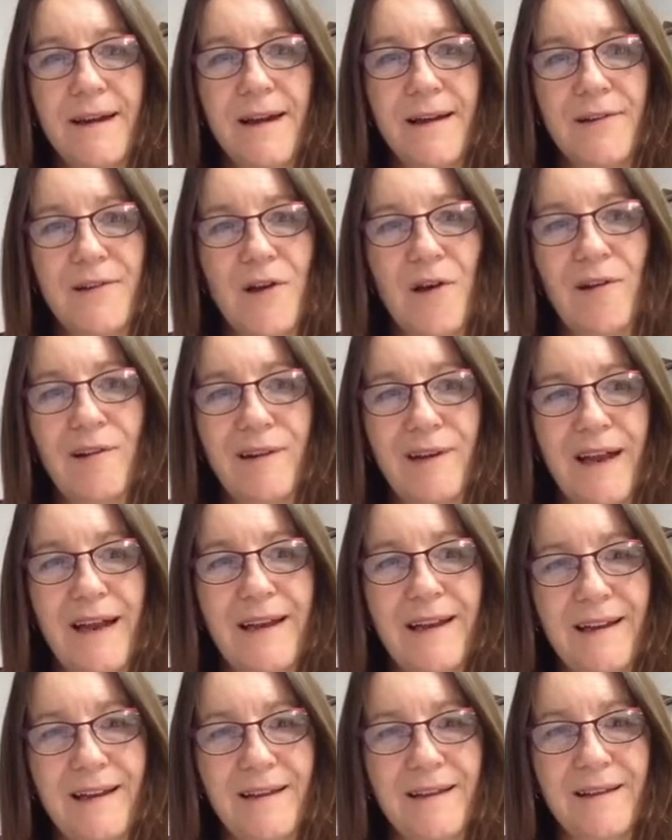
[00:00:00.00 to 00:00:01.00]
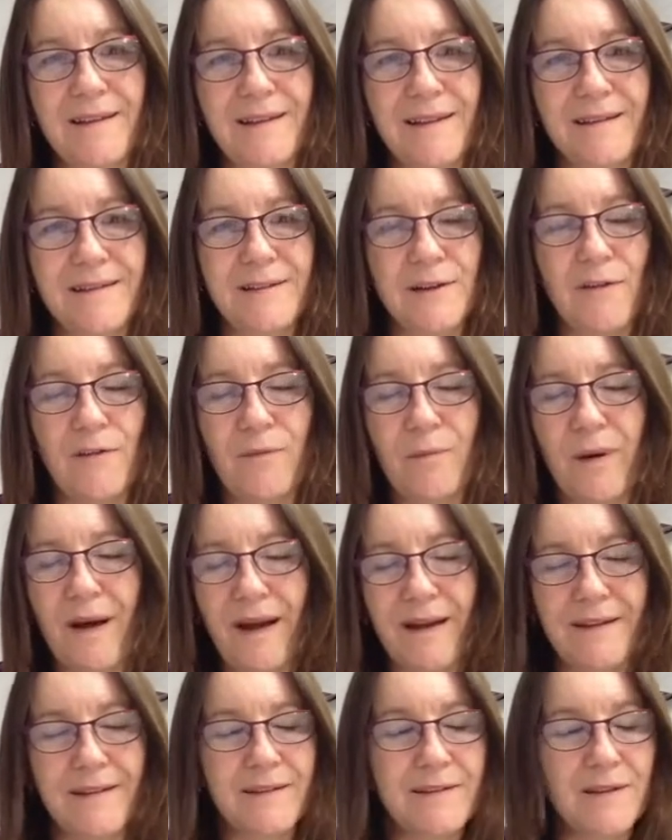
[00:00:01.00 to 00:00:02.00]
not letting the
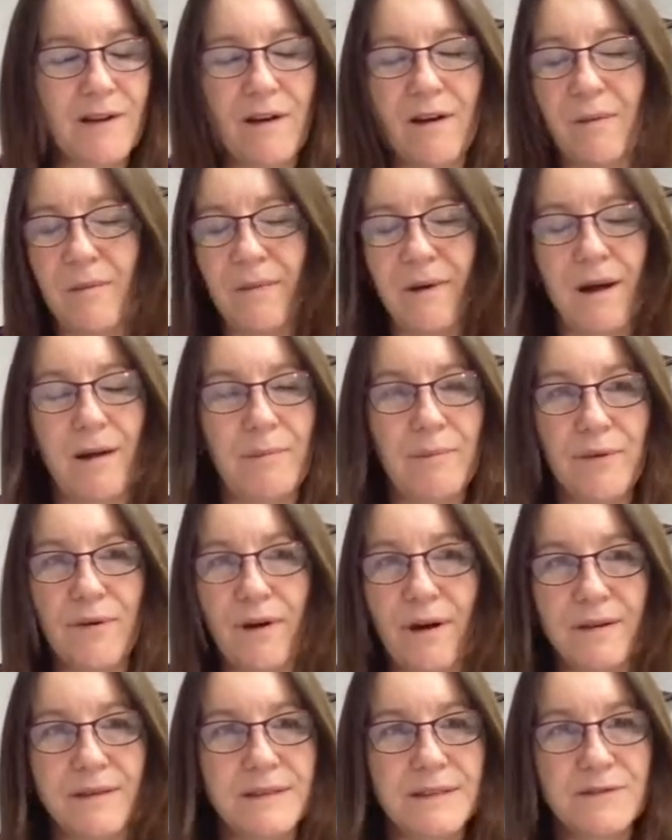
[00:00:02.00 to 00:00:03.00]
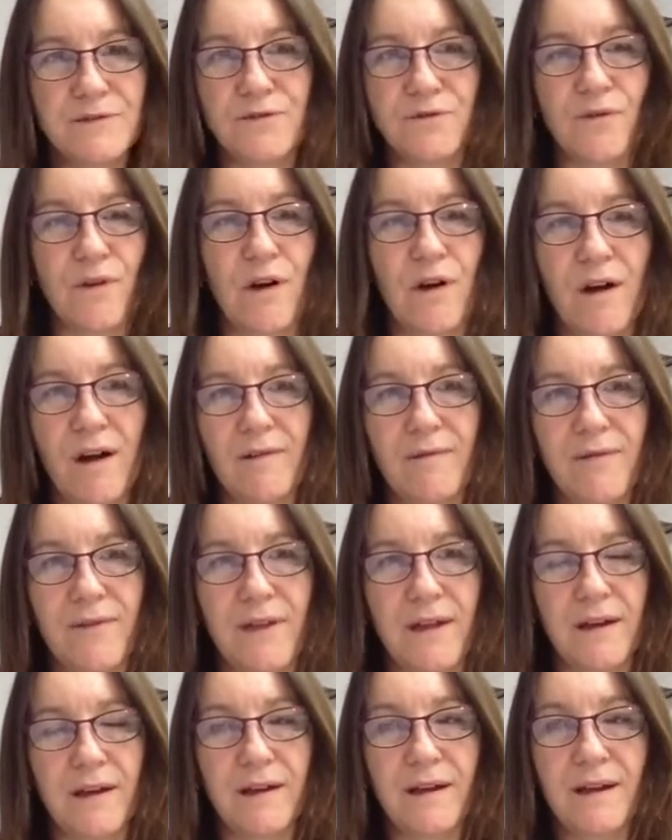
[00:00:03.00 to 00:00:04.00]
self-paced type approach drive
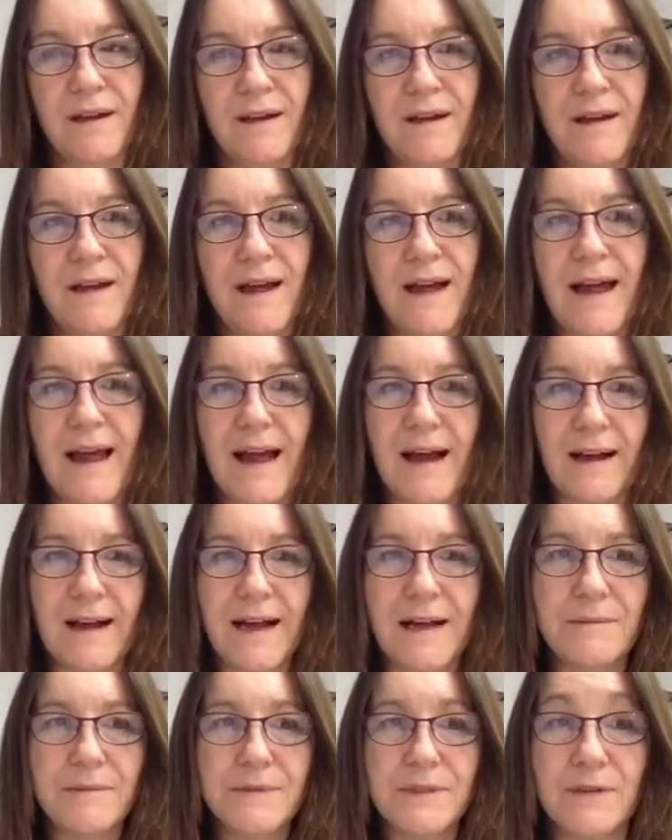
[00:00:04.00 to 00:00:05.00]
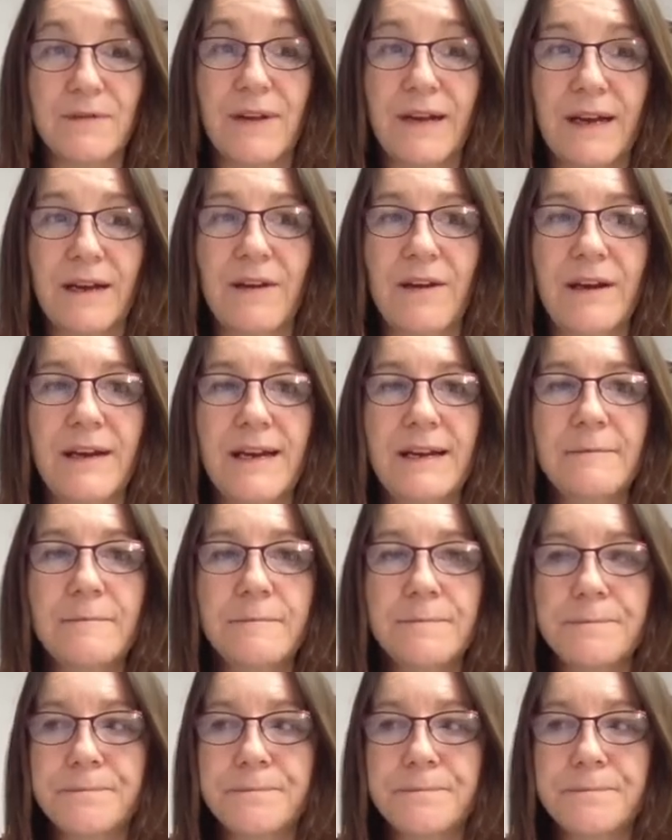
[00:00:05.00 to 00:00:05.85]
the outcomes of e-learning.